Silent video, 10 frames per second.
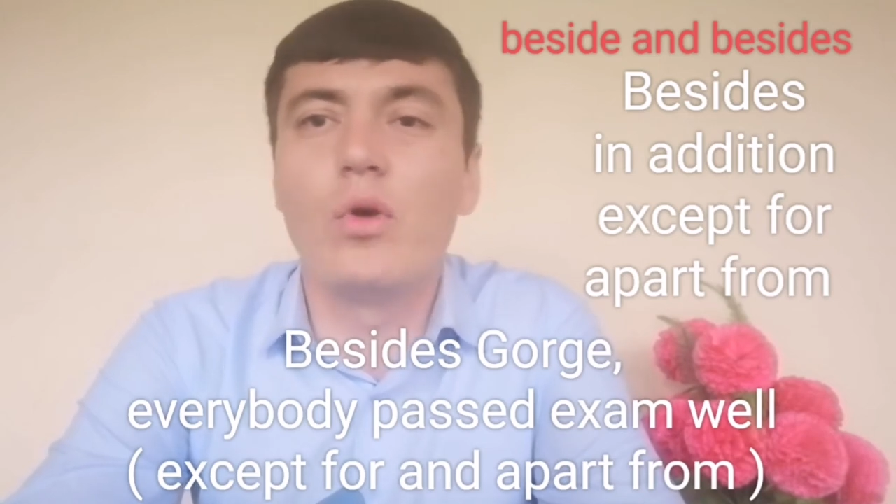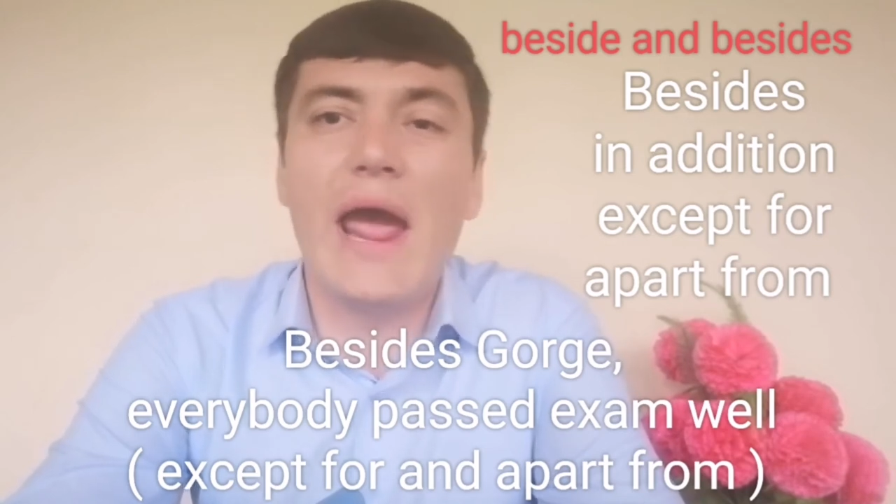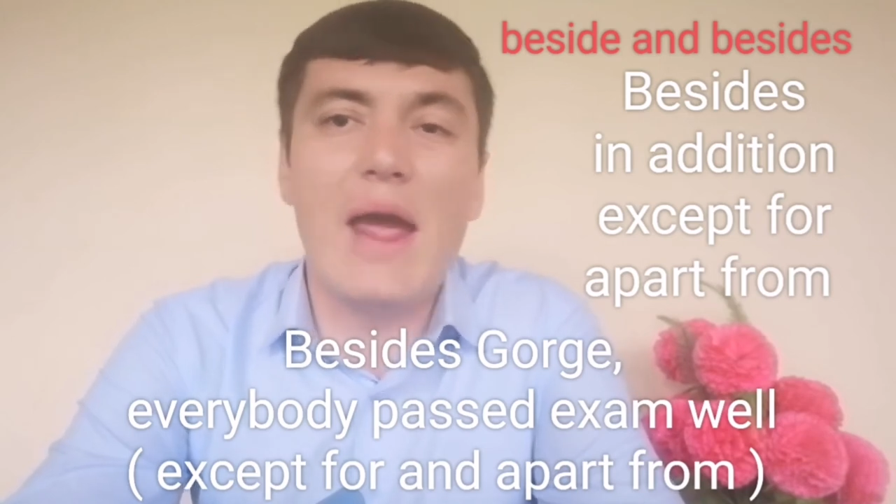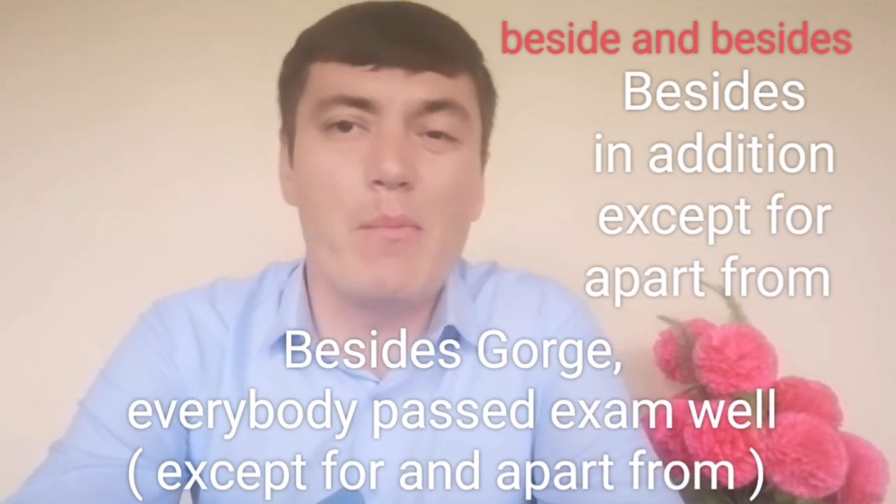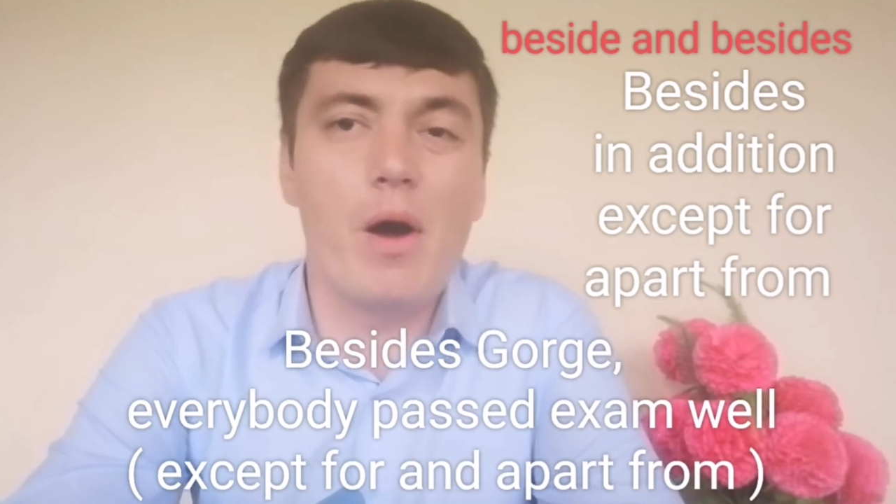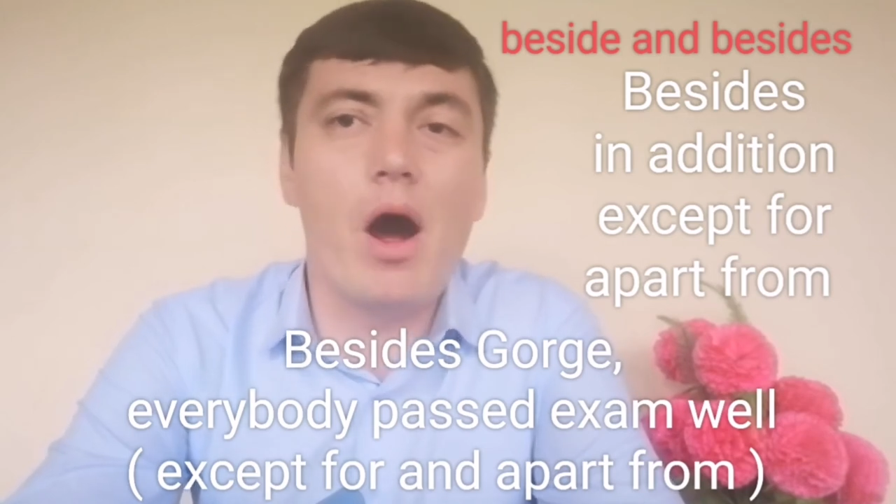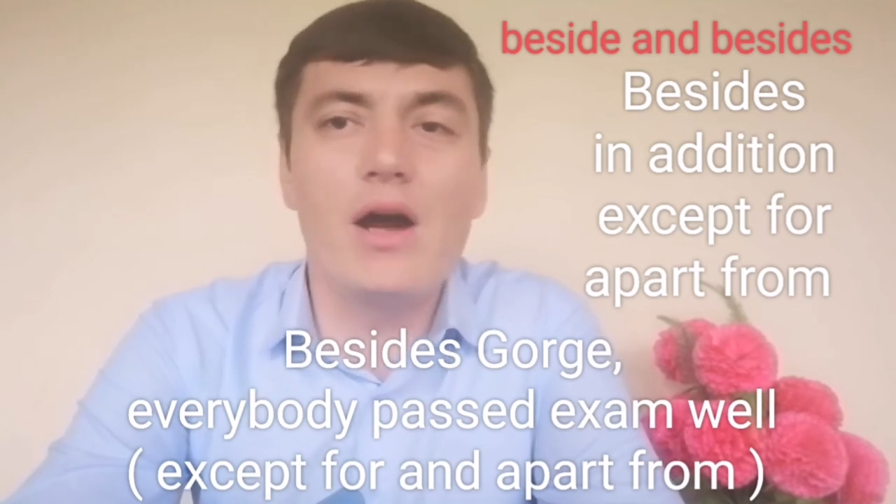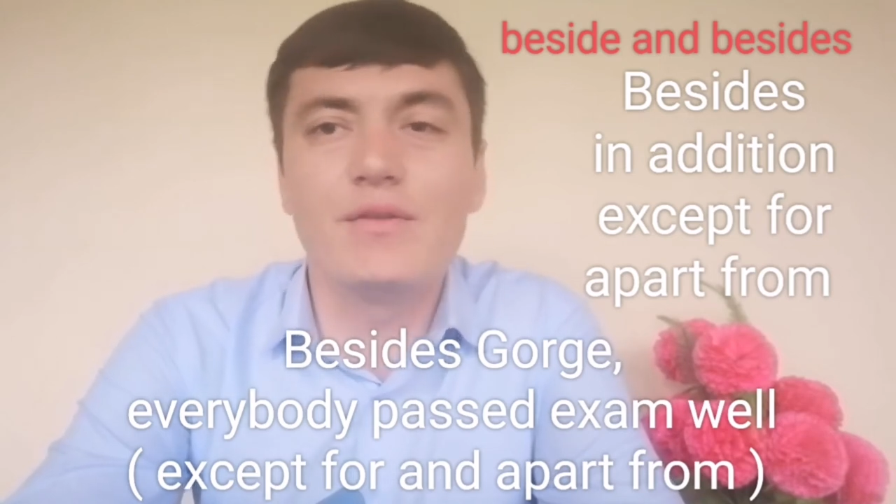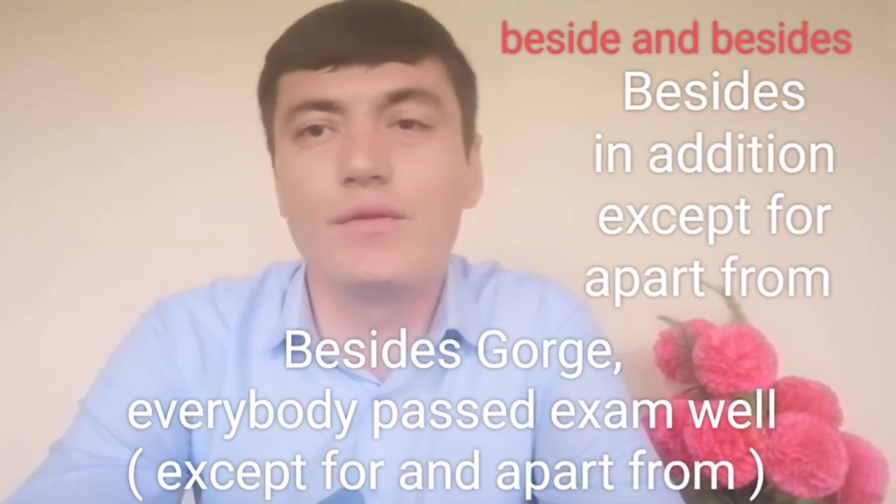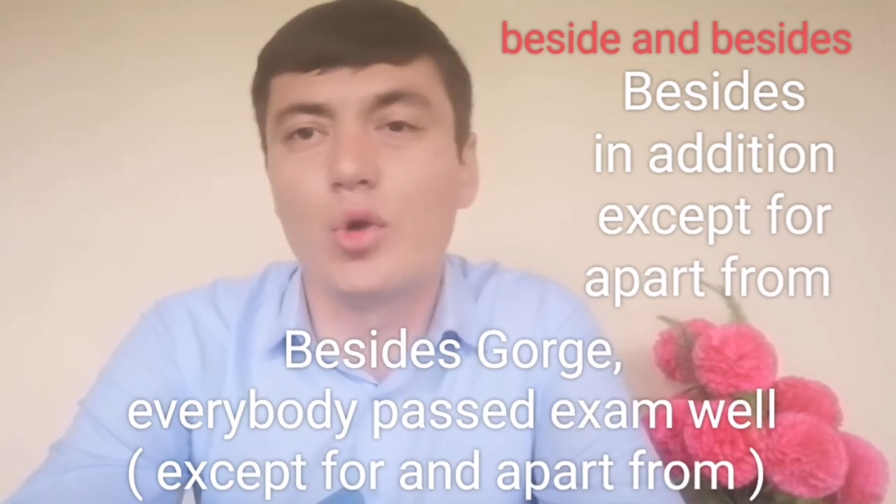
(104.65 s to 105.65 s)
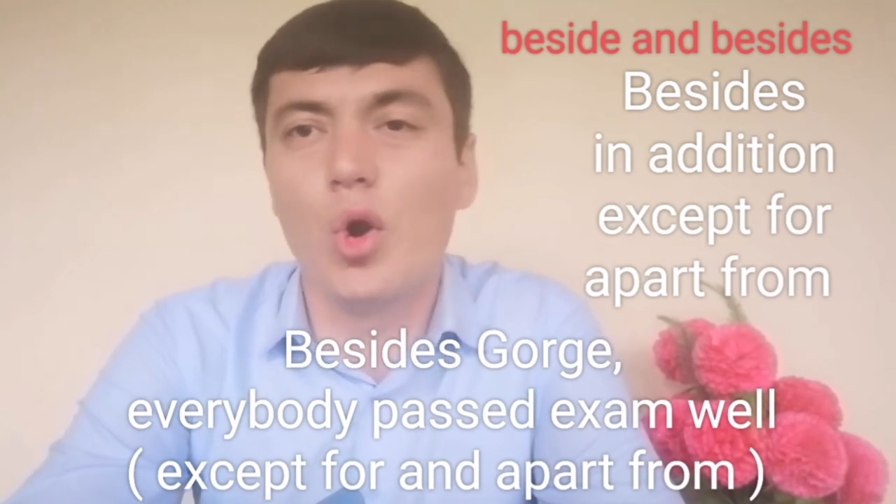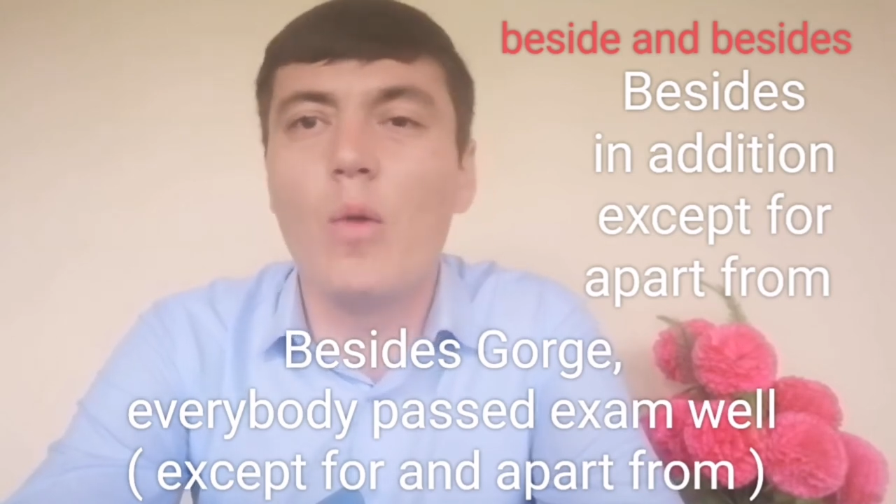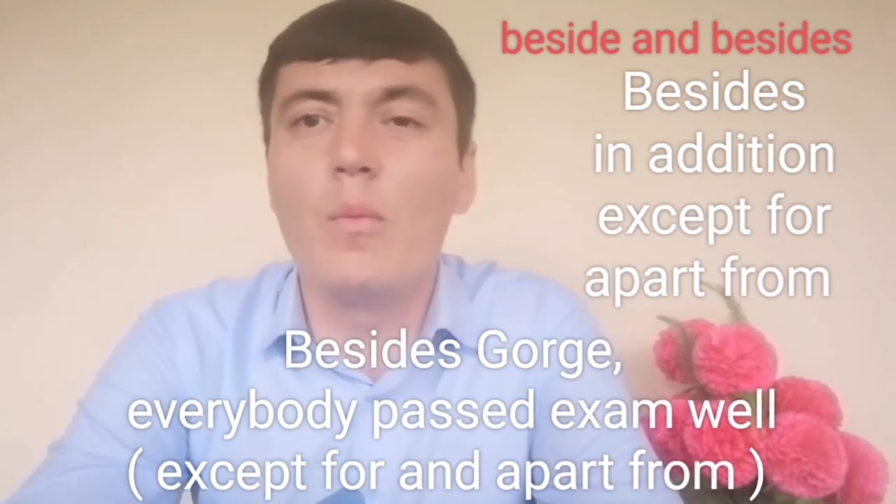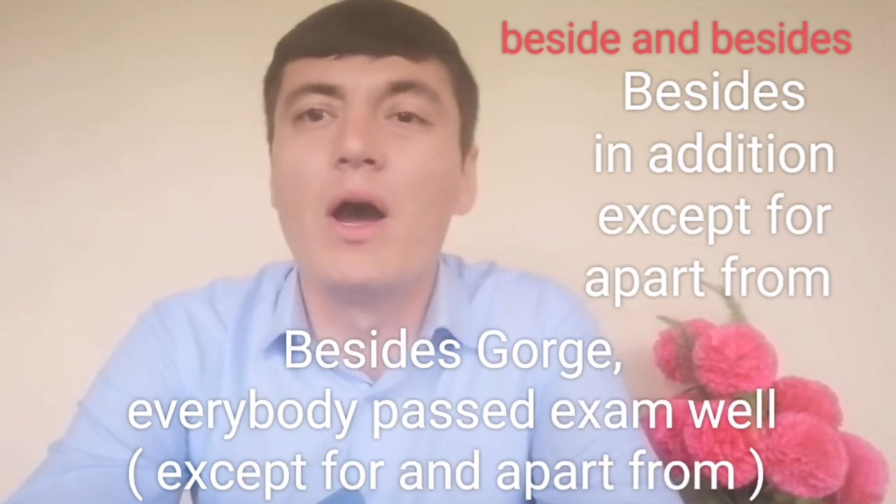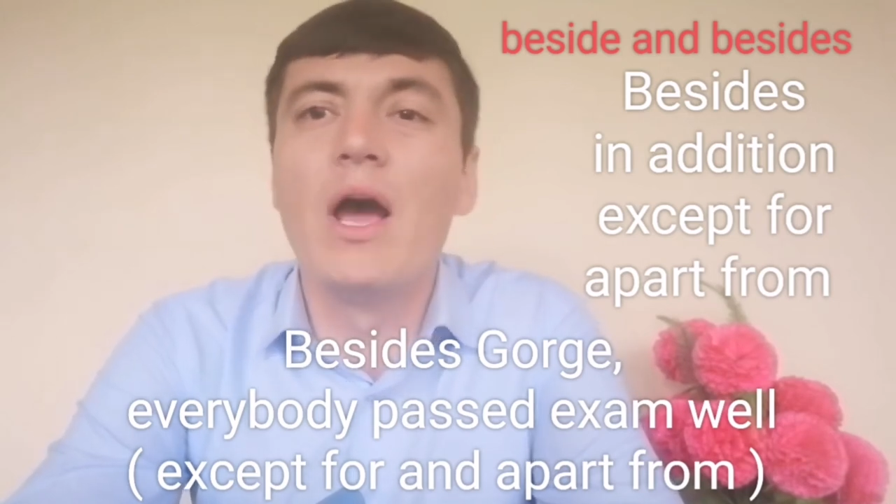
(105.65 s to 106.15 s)
or apart
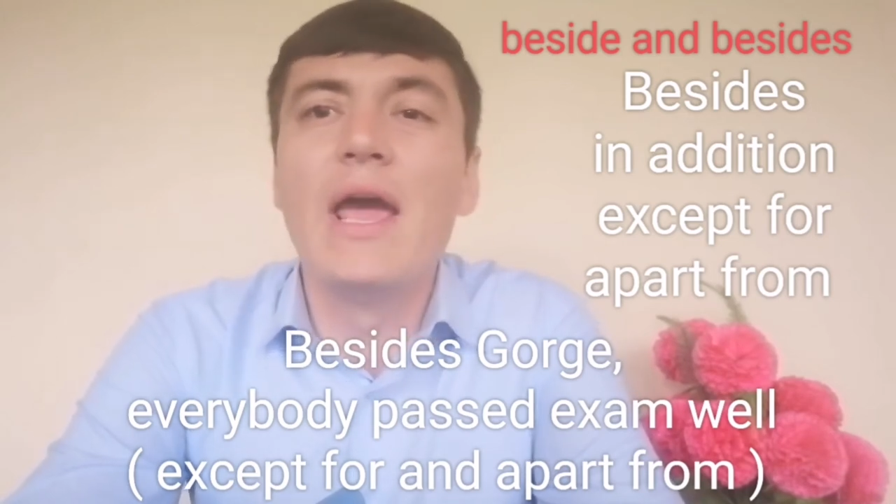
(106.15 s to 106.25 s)
from.